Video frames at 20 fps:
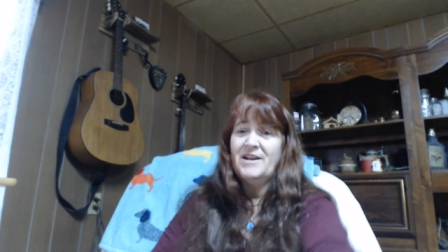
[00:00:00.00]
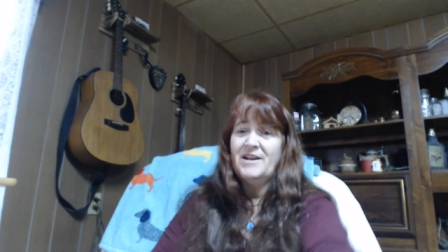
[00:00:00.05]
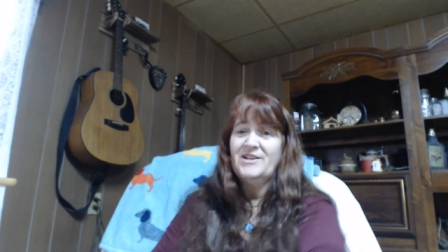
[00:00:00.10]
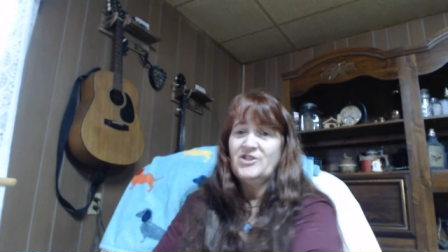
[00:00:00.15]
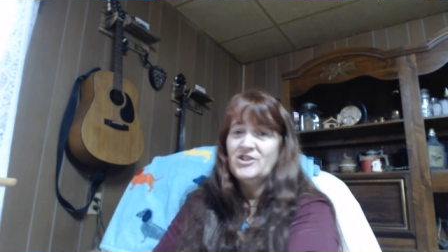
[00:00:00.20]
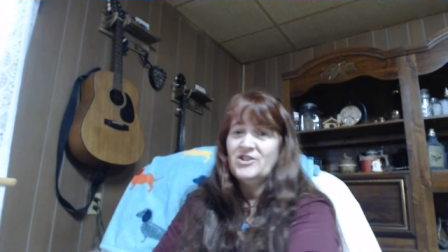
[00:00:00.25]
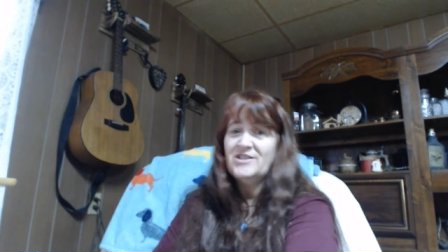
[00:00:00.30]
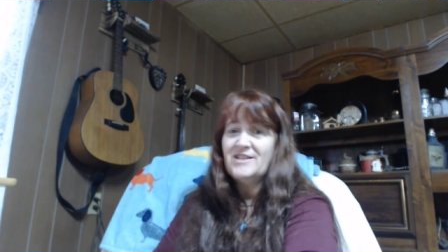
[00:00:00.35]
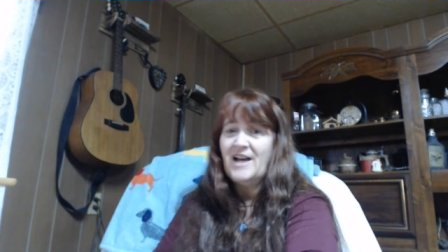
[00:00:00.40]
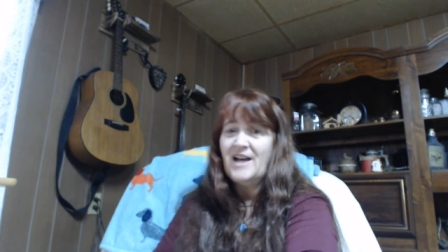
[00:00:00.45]
I
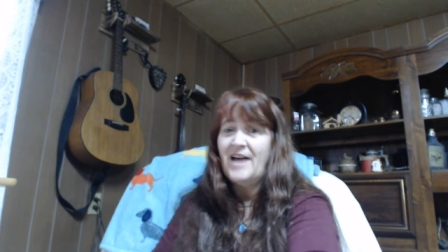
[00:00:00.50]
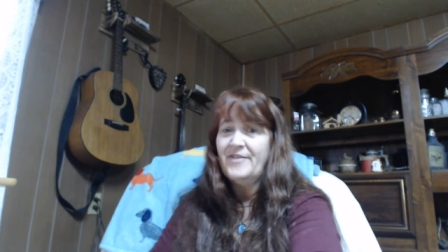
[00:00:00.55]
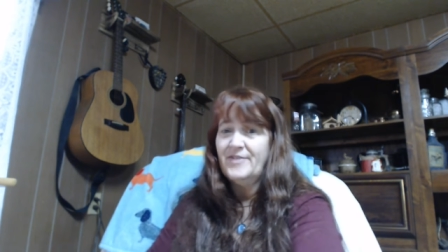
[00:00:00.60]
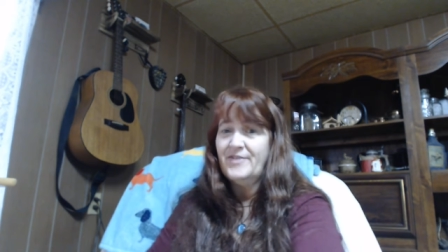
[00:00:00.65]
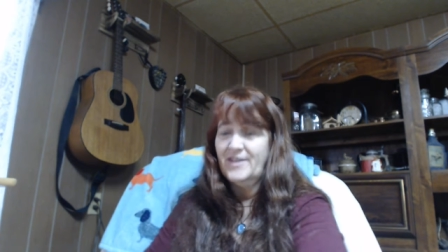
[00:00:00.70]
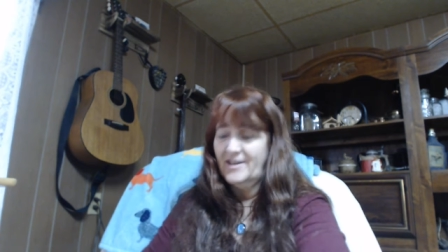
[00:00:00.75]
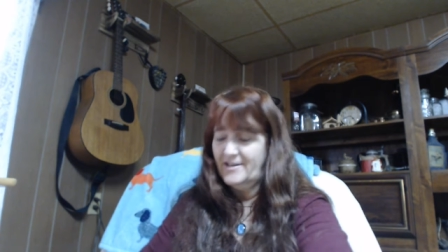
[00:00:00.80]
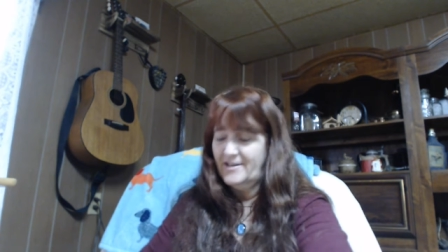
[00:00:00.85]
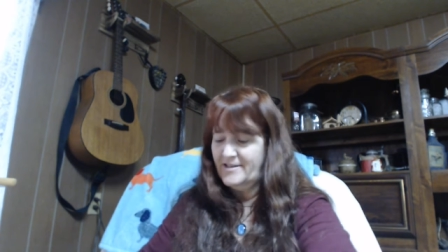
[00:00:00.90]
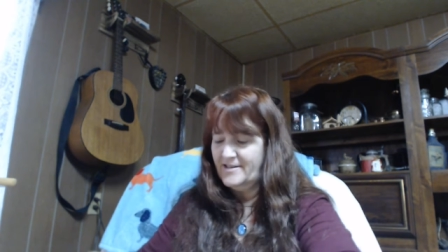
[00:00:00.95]
just got
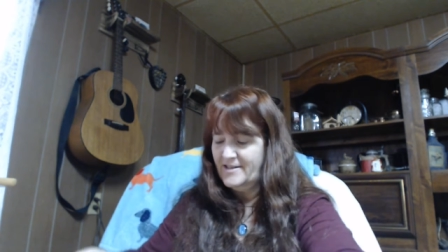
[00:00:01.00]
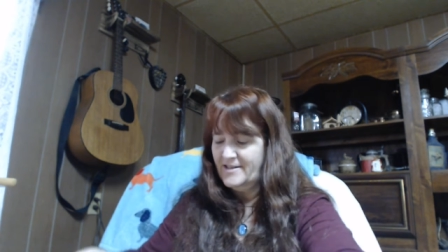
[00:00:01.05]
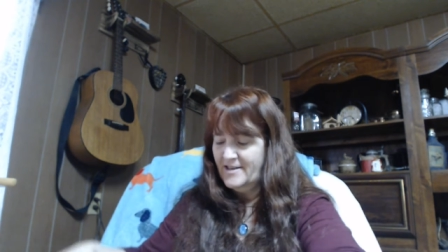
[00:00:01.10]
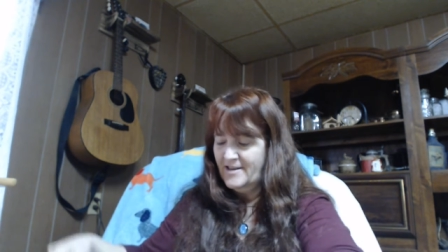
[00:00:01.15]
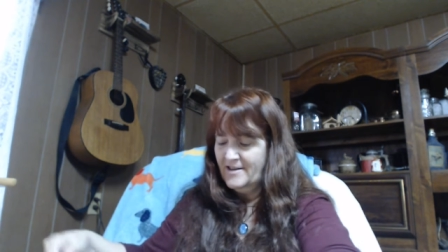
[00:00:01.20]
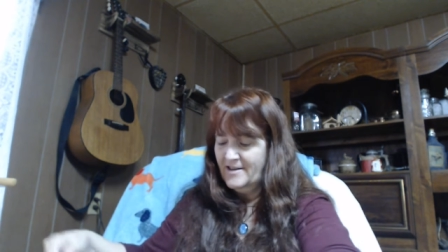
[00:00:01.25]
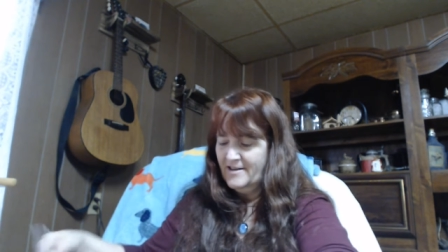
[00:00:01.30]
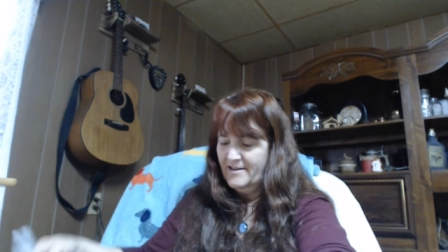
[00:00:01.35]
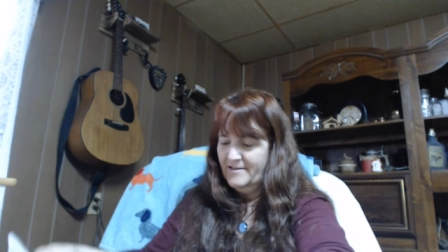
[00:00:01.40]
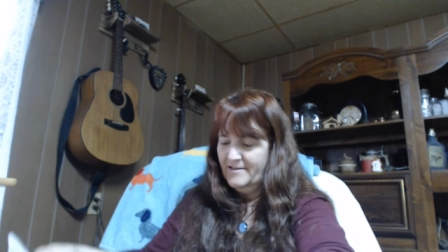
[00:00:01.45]
this
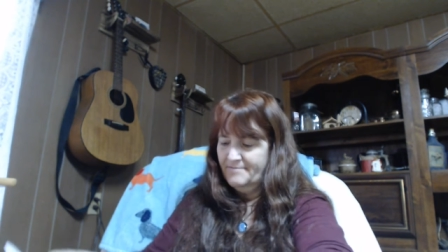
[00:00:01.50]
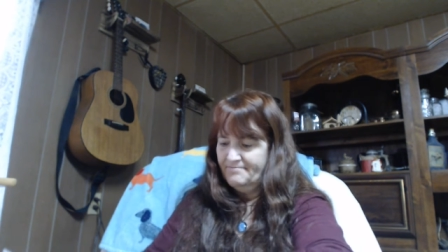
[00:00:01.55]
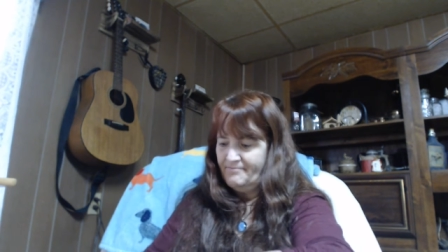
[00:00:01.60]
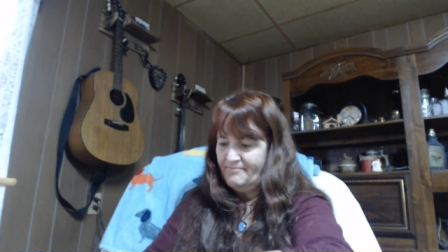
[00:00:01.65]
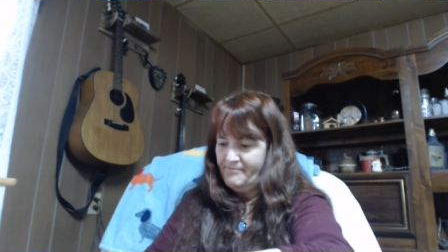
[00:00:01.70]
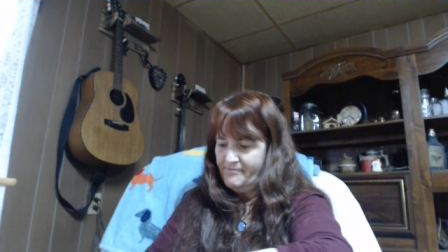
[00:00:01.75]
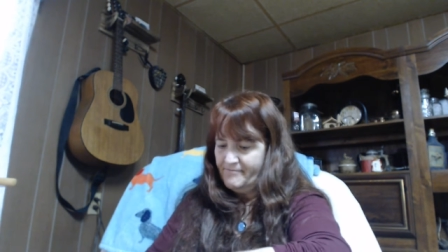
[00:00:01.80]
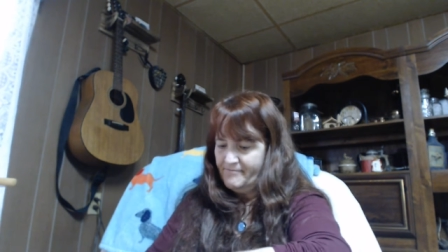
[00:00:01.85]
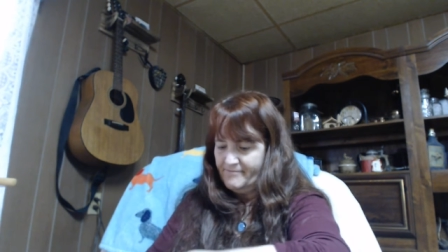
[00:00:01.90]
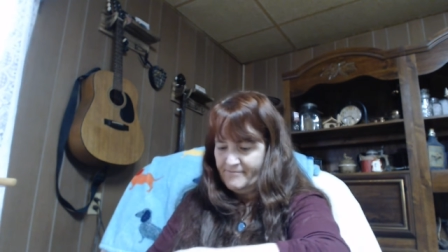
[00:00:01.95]

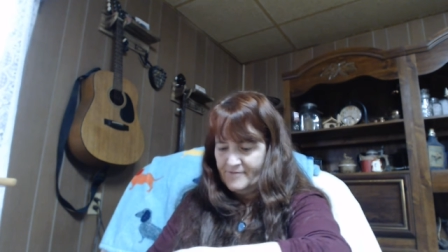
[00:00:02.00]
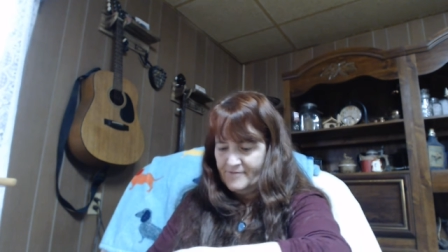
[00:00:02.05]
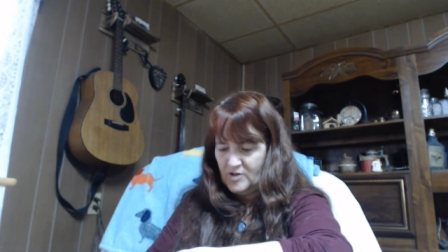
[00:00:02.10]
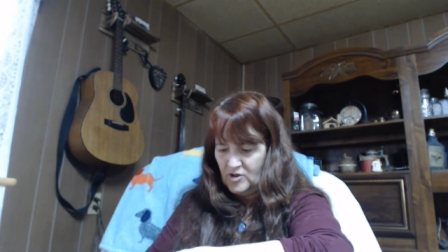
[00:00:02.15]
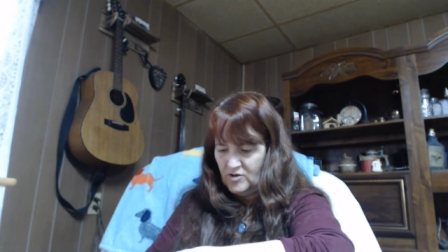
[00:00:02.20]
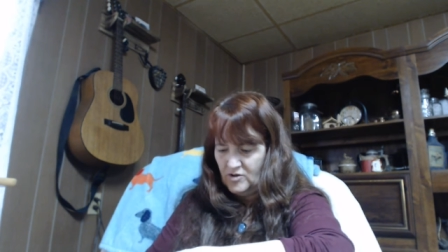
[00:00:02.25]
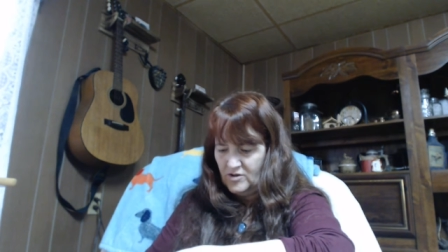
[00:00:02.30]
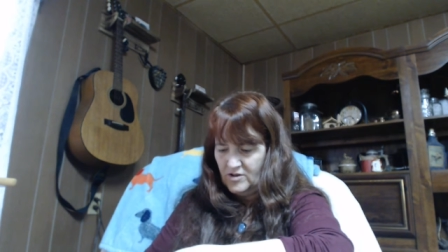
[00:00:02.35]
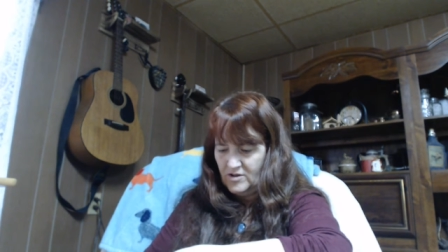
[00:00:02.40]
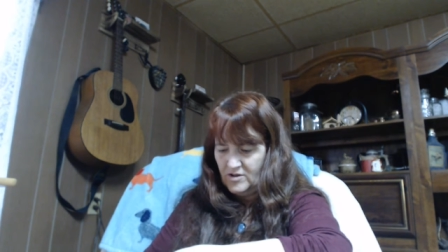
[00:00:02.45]

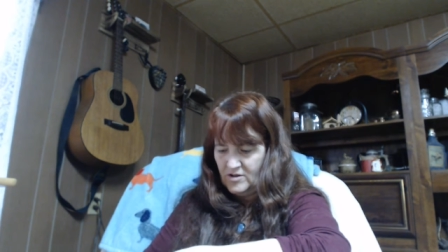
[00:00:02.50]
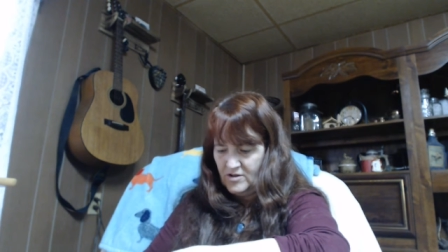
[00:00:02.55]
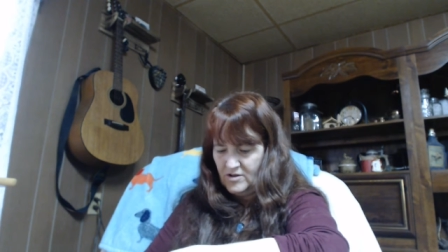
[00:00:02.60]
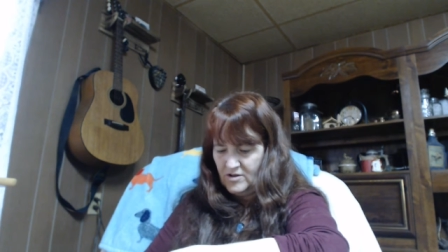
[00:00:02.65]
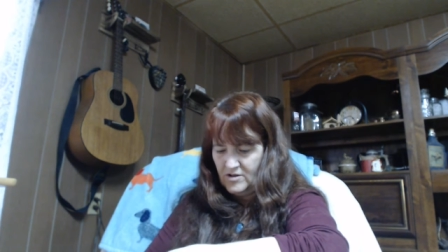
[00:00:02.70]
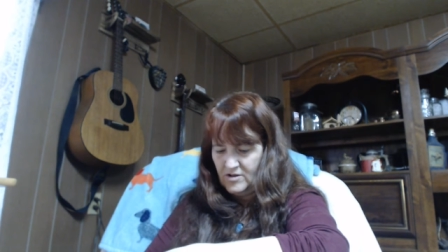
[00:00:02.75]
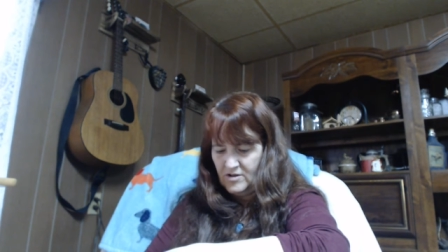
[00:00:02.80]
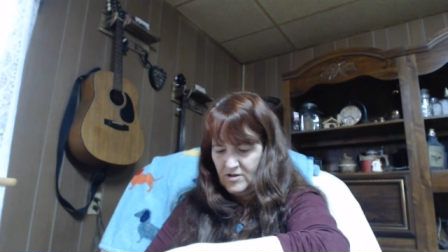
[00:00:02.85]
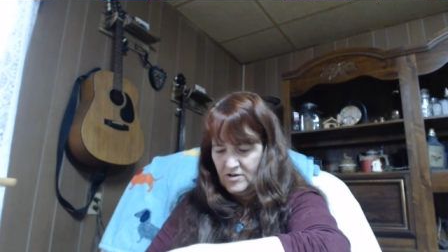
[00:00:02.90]
Tuesday,